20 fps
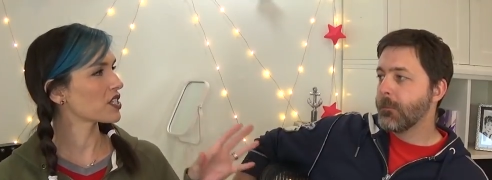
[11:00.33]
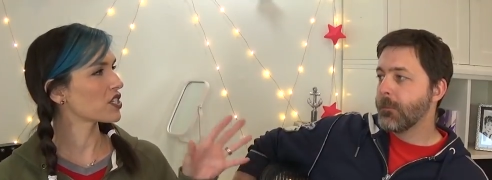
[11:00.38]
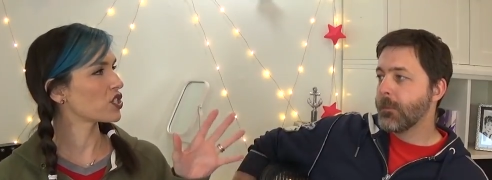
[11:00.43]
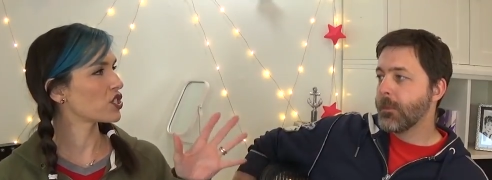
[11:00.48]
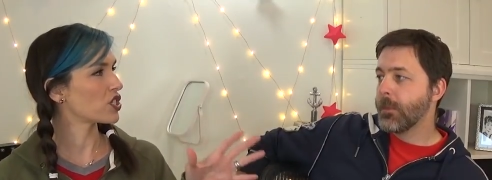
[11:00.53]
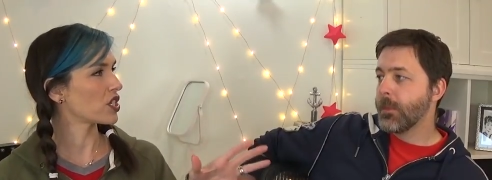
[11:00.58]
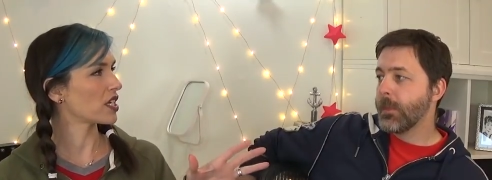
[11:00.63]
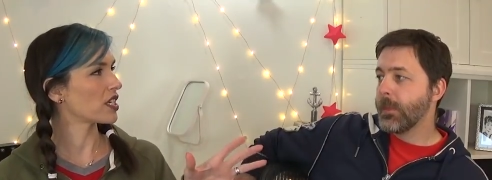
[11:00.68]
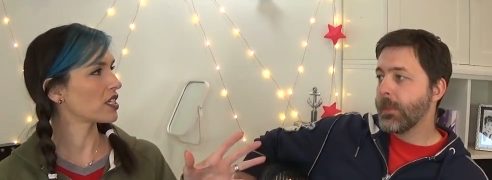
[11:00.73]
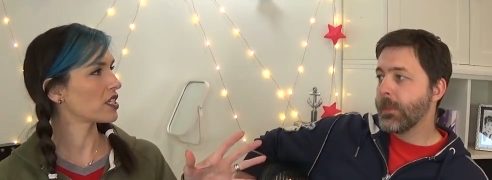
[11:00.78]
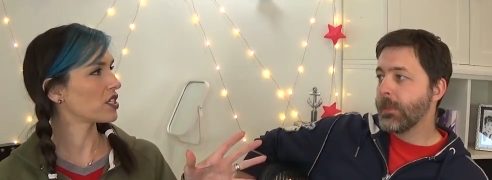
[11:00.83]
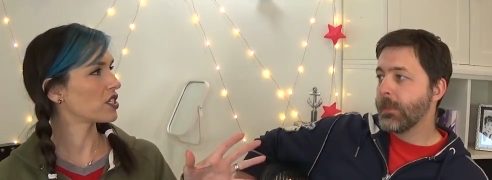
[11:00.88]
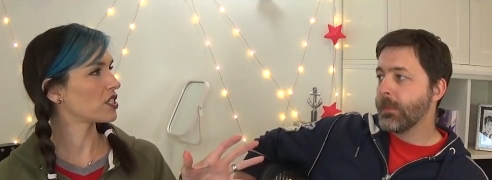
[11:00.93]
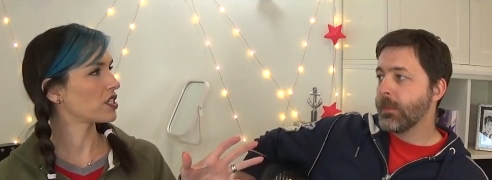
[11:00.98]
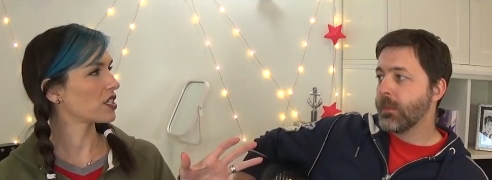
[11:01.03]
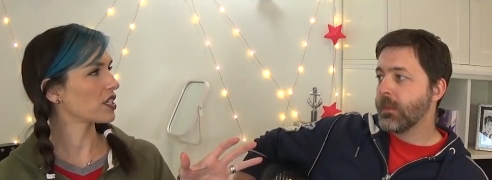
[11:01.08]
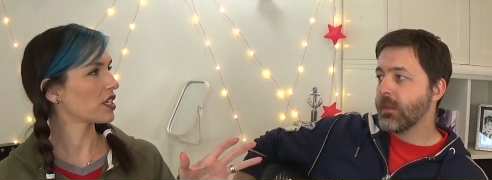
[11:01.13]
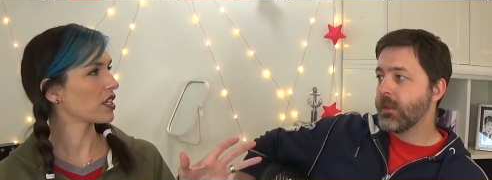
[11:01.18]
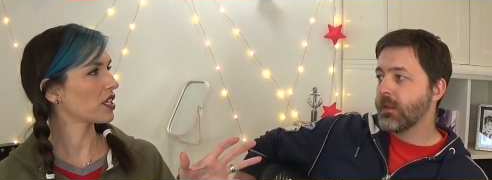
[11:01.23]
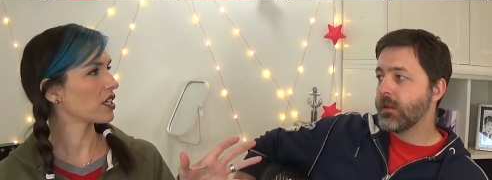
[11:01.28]
Speaker 1: to judge.
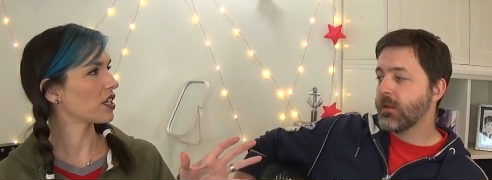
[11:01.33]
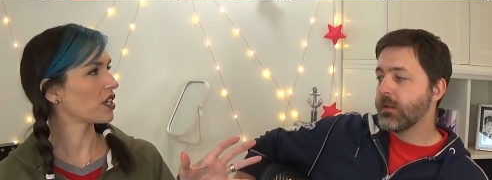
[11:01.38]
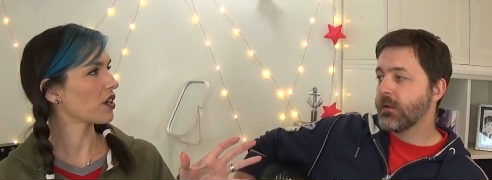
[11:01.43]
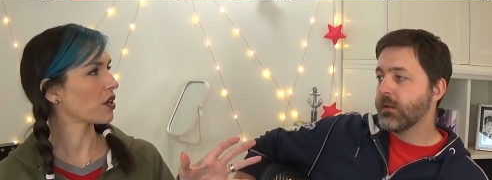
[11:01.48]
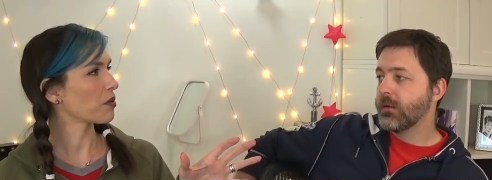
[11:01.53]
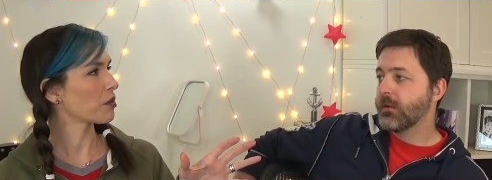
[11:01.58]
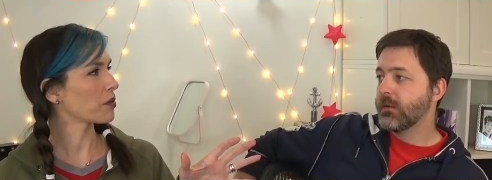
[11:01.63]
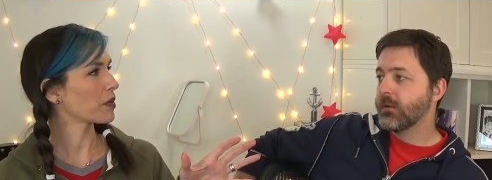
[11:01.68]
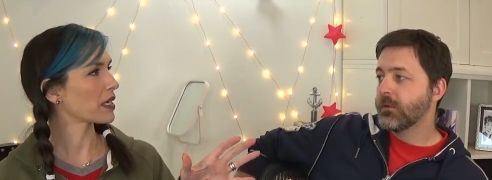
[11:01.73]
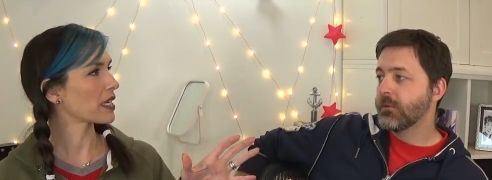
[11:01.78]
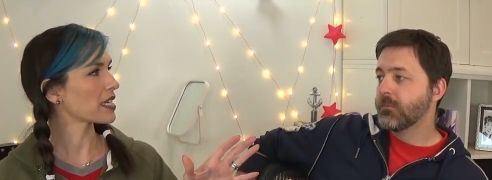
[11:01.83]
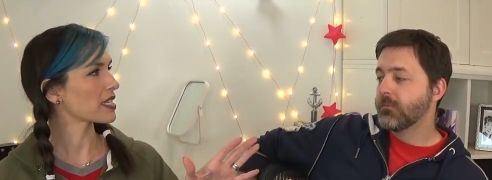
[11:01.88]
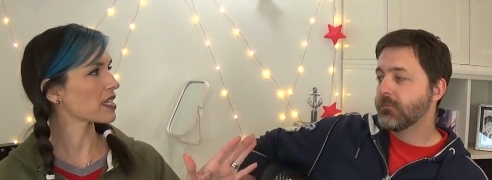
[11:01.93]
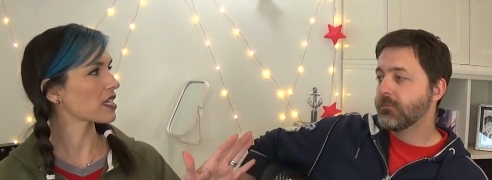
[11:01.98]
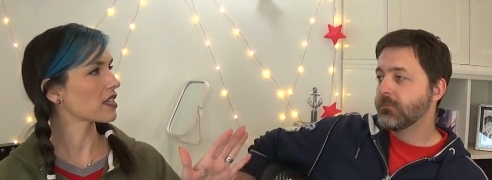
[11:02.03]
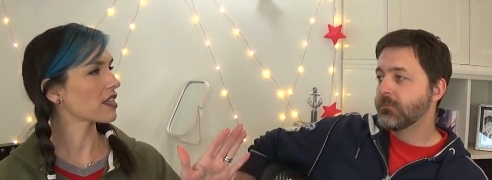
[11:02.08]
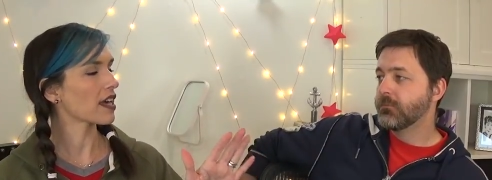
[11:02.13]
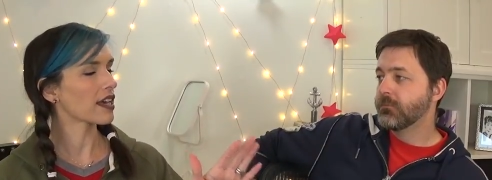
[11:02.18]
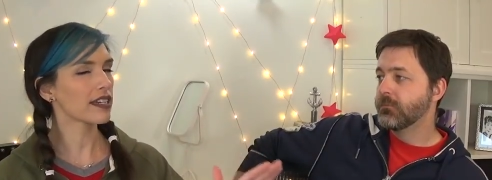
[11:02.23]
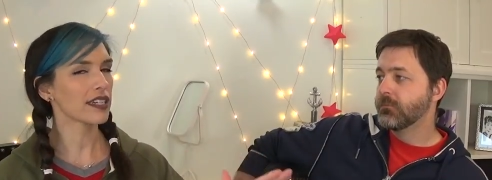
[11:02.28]
You know, because a
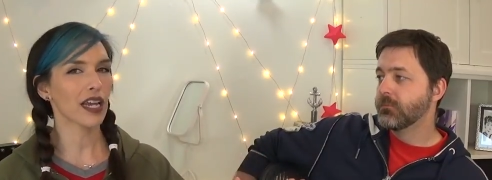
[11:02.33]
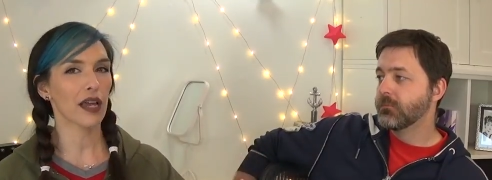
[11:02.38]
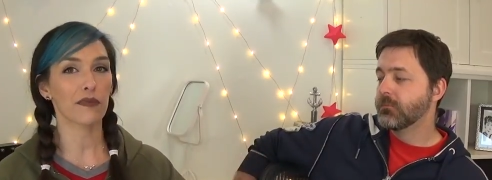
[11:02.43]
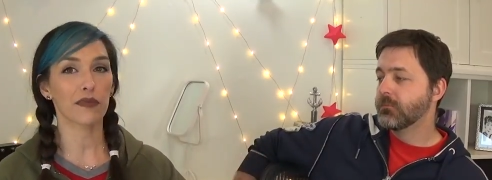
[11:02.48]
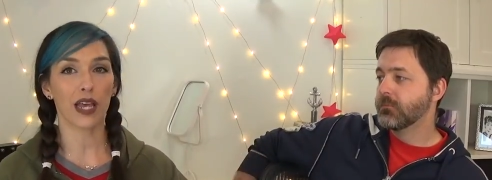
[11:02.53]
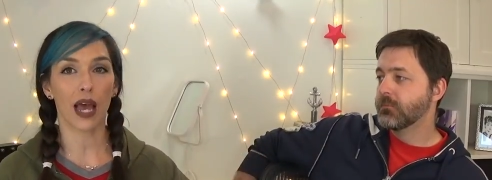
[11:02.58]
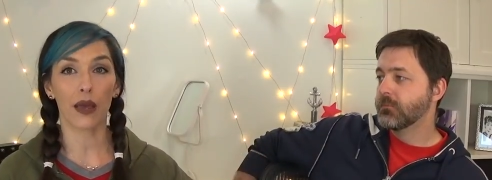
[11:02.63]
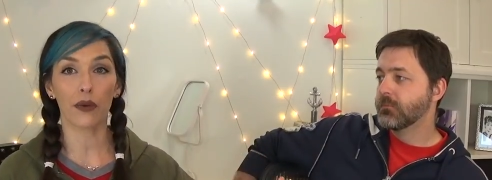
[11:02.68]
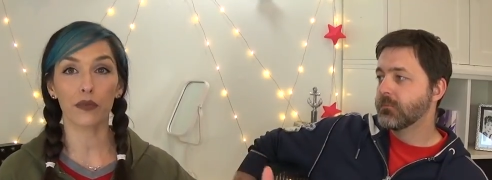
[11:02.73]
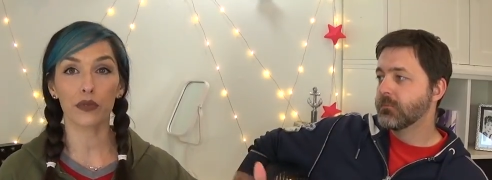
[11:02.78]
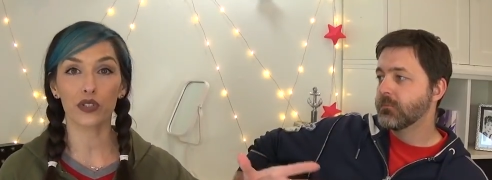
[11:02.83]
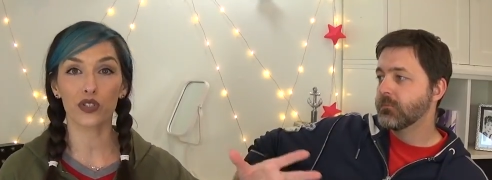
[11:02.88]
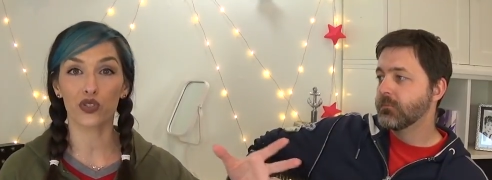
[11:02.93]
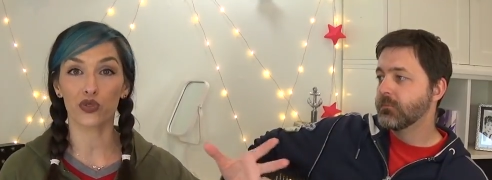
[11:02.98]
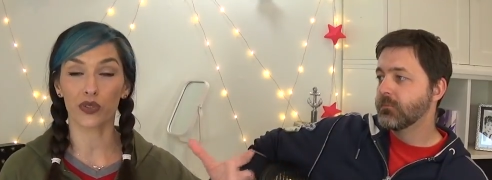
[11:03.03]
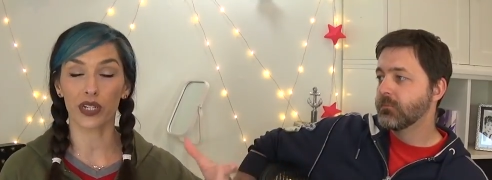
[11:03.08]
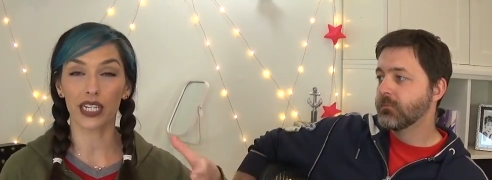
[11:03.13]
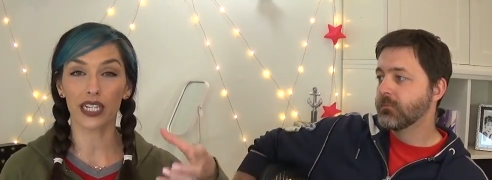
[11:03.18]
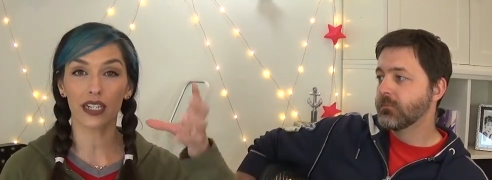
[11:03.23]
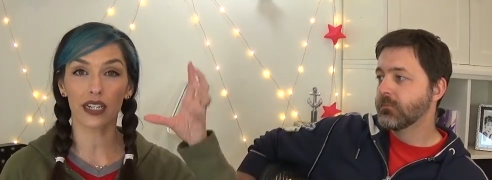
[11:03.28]
lot of times I will
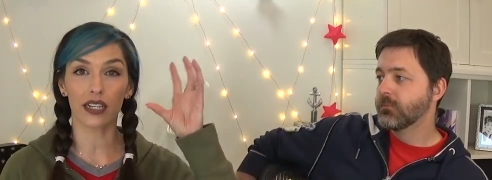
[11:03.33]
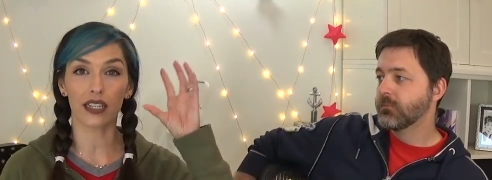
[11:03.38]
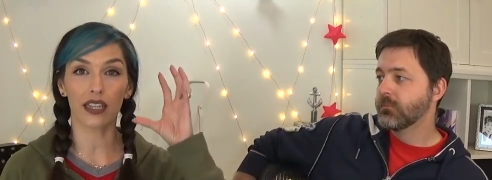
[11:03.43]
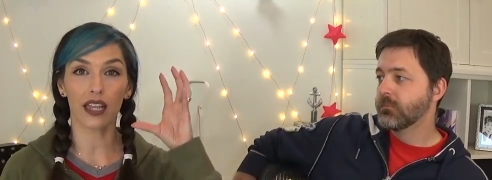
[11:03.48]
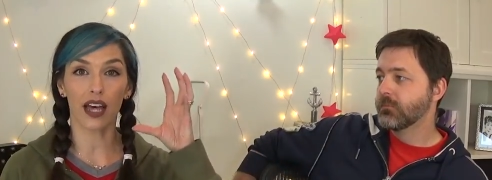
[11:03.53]
drink a